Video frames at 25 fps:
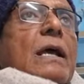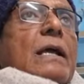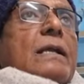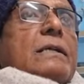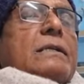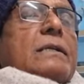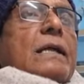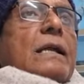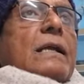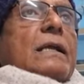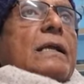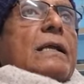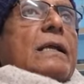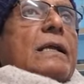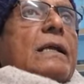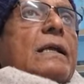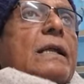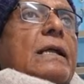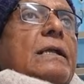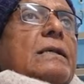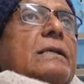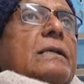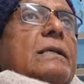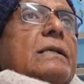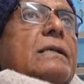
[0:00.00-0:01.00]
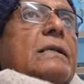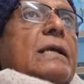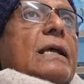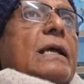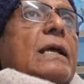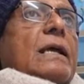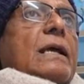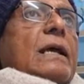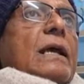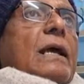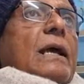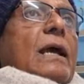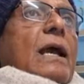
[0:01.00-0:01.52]
Sulkiness is
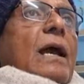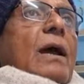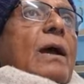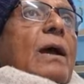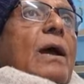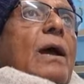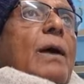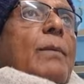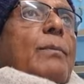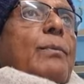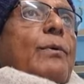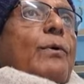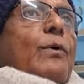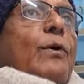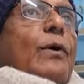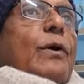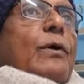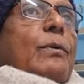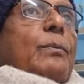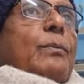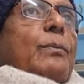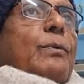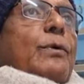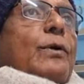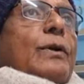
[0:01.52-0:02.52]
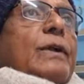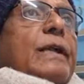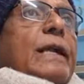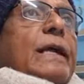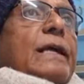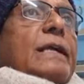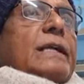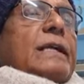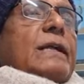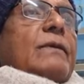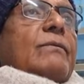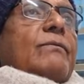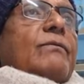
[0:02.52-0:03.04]
a
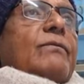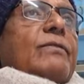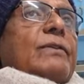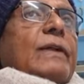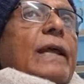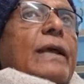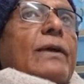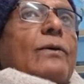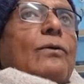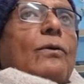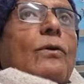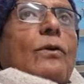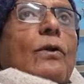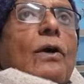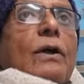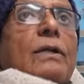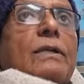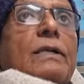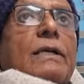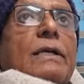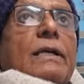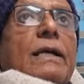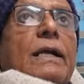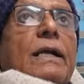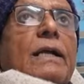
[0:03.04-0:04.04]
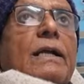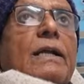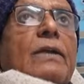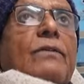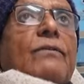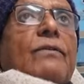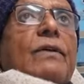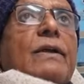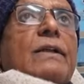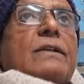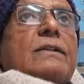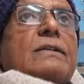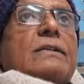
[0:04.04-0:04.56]
protective psychological
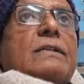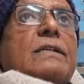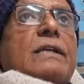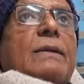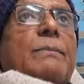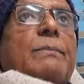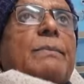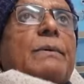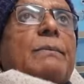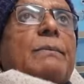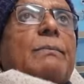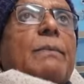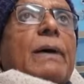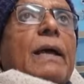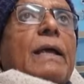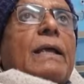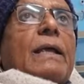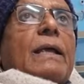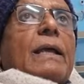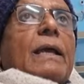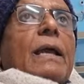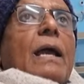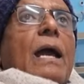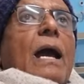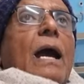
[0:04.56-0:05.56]
defense shaped by